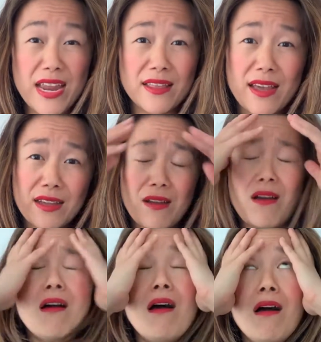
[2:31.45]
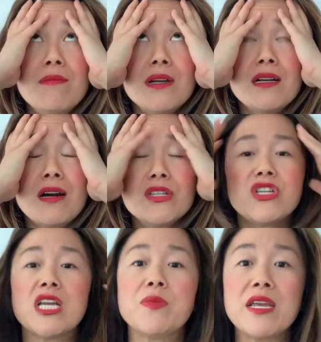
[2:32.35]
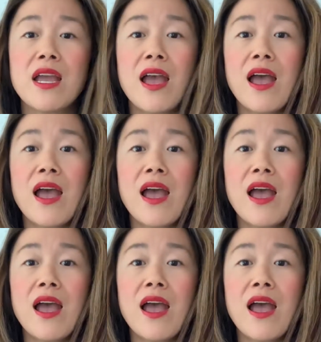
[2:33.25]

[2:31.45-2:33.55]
Like, oh my God, Jamie,